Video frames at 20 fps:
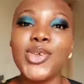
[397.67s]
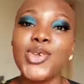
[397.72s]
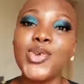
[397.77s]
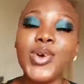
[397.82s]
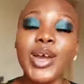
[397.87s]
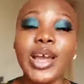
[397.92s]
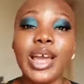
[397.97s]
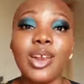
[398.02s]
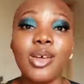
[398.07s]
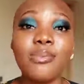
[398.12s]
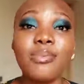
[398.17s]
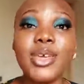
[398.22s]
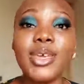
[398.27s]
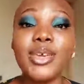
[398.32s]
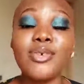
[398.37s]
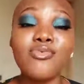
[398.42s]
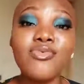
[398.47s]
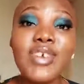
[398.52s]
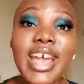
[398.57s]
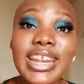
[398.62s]
You are gonna
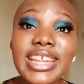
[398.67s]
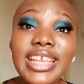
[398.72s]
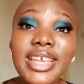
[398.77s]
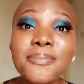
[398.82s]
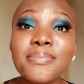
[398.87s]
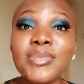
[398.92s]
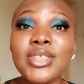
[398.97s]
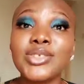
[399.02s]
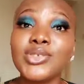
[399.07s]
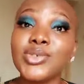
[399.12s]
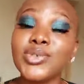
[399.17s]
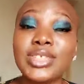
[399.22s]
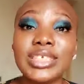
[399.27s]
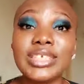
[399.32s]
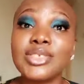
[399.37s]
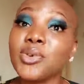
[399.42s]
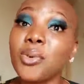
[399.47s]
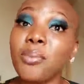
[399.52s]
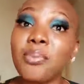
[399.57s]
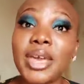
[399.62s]
be ready to
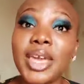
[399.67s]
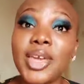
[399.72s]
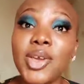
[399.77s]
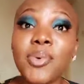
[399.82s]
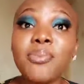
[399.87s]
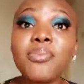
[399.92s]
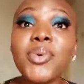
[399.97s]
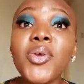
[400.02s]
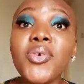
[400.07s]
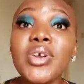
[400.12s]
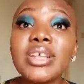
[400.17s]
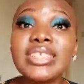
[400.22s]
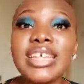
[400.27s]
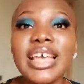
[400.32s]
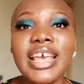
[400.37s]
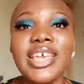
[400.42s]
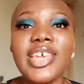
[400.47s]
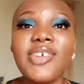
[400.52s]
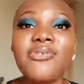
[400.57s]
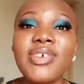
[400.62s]
disobey your parents.
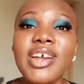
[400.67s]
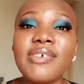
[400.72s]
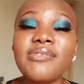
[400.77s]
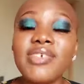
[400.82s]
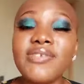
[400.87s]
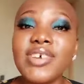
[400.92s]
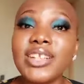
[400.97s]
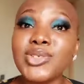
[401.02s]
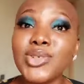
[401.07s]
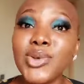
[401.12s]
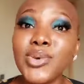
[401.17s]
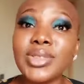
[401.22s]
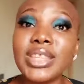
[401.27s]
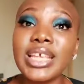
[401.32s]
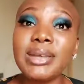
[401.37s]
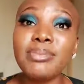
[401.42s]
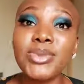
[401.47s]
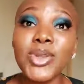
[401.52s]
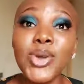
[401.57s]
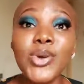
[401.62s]
If you have never told
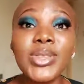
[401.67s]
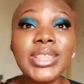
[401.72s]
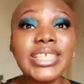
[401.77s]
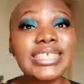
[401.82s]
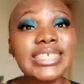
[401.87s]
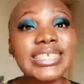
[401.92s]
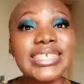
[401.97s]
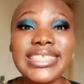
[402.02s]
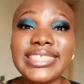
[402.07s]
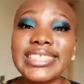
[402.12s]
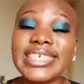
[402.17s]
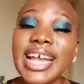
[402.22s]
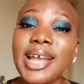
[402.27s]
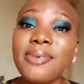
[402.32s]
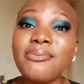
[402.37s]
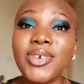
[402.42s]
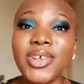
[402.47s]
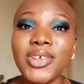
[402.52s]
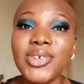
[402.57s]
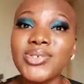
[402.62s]
them, no, this is the
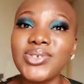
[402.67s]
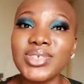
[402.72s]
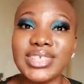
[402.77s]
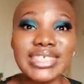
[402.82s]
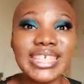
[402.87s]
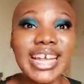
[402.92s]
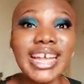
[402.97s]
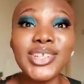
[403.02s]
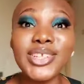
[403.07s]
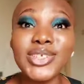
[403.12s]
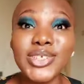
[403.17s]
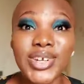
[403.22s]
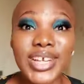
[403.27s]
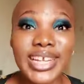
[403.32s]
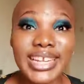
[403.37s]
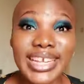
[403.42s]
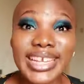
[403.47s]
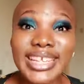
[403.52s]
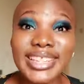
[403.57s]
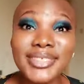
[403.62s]
time for you to start
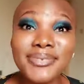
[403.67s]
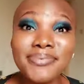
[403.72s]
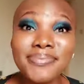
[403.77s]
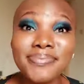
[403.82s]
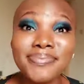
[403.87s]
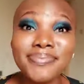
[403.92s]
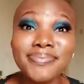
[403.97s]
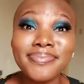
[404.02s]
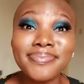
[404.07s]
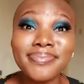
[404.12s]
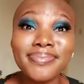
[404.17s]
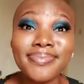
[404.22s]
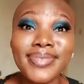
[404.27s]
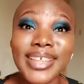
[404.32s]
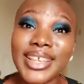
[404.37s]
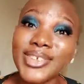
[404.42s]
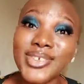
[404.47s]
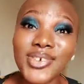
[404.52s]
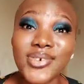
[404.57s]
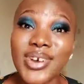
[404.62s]
training,
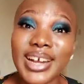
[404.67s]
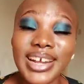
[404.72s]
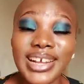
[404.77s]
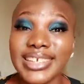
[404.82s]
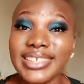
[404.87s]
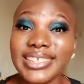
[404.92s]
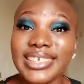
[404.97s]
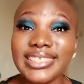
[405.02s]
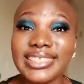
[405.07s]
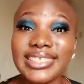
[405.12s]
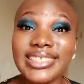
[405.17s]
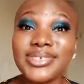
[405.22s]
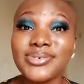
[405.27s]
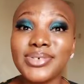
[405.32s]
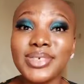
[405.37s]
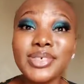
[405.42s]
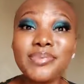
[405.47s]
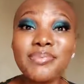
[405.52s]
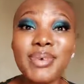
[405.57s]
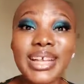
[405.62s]
you are gonna
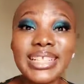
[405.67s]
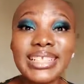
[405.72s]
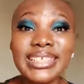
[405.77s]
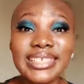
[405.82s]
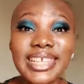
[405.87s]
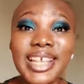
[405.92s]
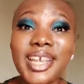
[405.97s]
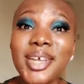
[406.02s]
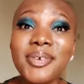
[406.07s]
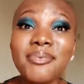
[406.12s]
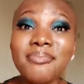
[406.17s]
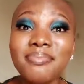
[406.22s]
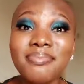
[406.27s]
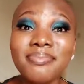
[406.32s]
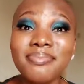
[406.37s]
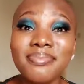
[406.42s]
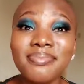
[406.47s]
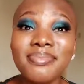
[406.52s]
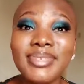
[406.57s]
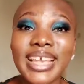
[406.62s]
disrespect them,
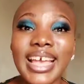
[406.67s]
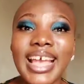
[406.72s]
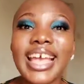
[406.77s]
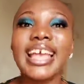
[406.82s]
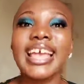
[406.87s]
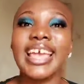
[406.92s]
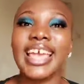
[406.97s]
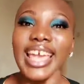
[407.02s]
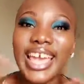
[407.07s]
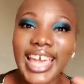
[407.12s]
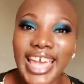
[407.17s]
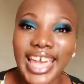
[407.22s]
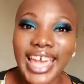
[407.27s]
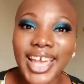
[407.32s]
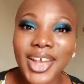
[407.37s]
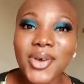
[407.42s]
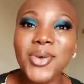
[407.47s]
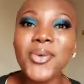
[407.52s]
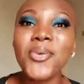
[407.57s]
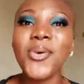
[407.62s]

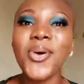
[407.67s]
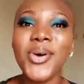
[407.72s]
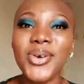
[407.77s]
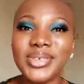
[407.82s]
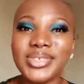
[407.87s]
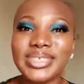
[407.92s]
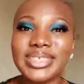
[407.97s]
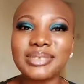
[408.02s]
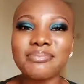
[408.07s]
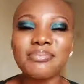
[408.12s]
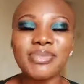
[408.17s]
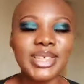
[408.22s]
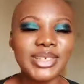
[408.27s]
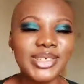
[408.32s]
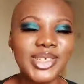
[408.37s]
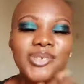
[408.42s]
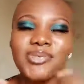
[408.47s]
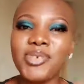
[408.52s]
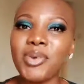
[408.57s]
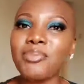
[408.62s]
in quotes.
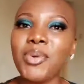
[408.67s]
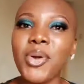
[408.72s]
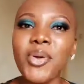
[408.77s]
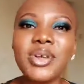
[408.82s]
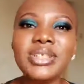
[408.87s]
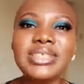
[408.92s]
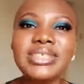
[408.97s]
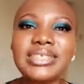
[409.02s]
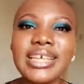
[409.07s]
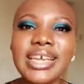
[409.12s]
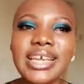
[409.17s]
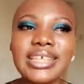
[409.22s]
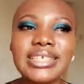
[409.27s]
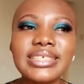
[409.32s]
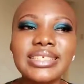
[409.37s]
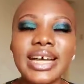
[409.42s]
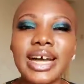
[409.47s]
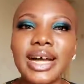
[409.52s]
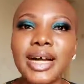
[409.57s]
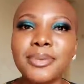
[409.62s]
So if your parent says,